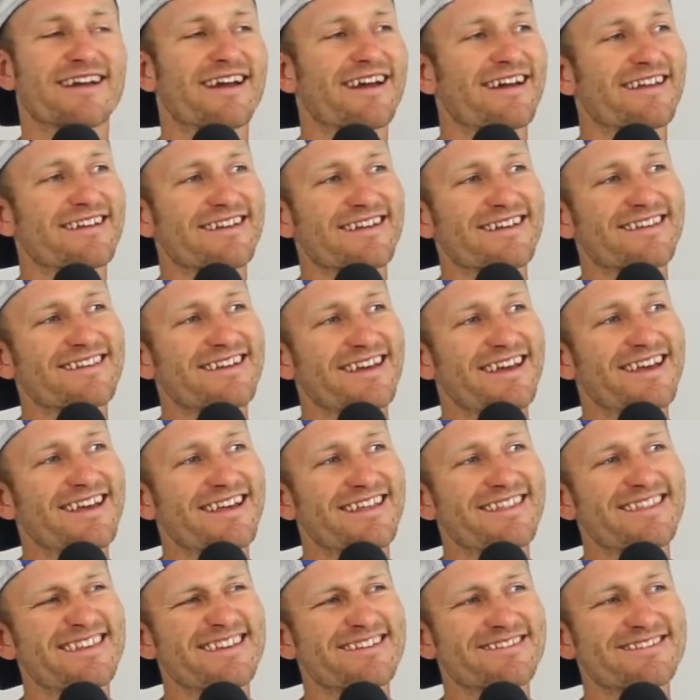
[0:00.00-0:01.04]
and at
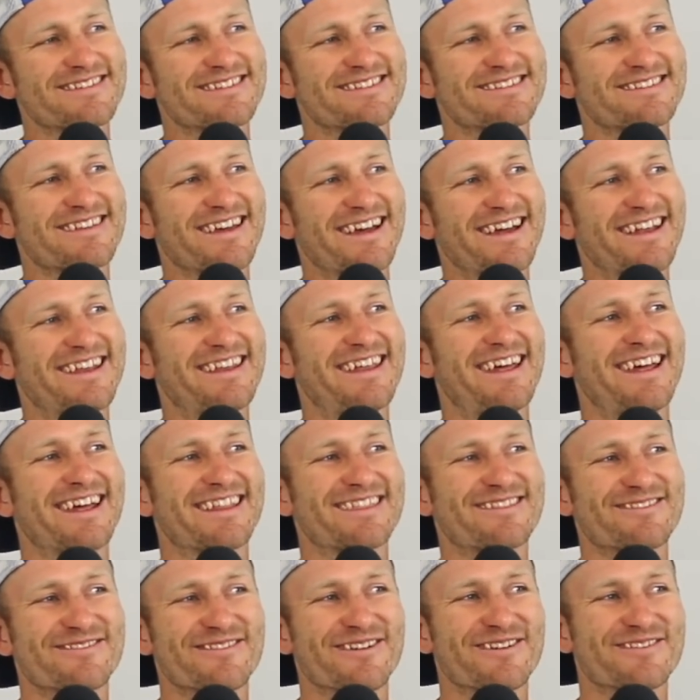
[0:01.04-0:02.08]
the elites
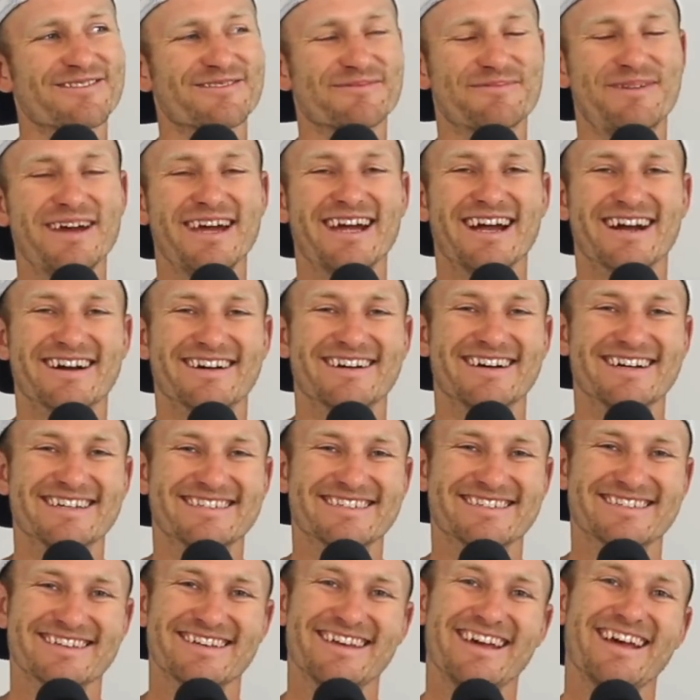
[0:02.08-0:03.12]
at the road to
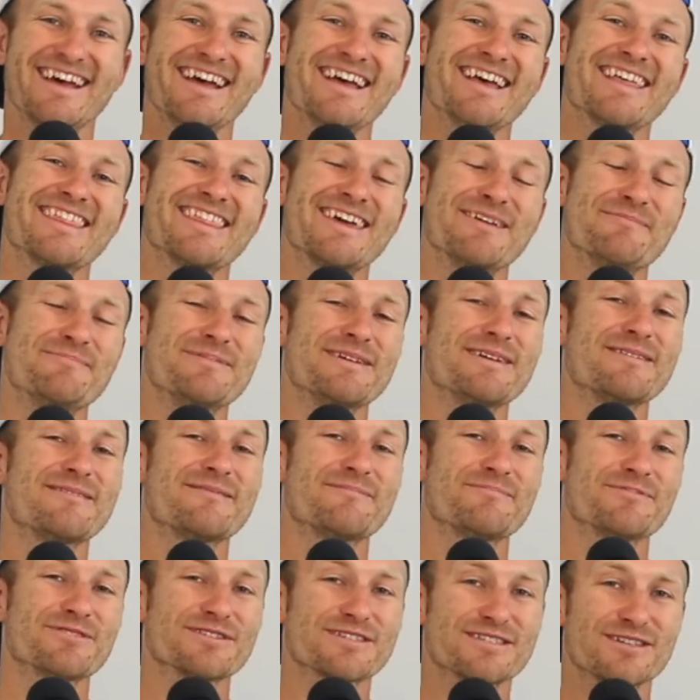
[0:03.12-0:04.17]
Paris. They
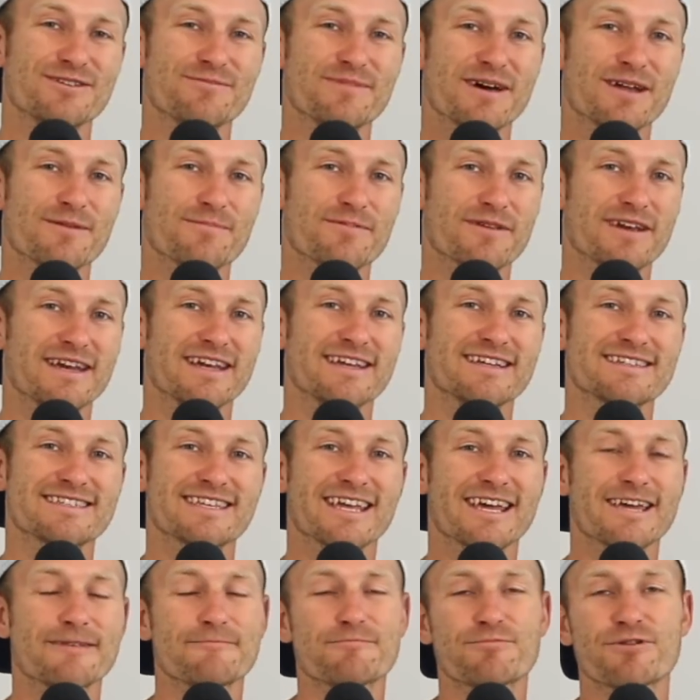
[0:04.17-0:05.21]
beat Melissa Humana Paredes
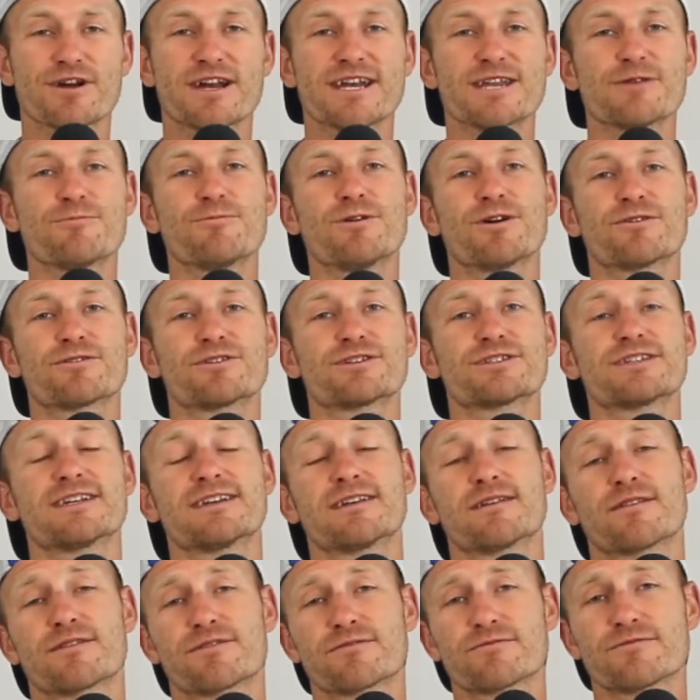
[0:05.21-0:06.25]
and Brandy Wilkerson
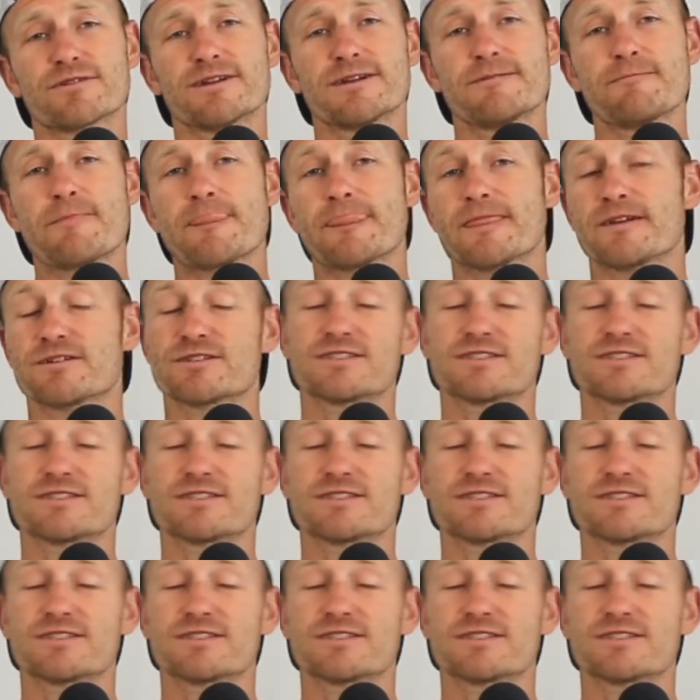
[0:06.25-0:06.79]
in 3. Their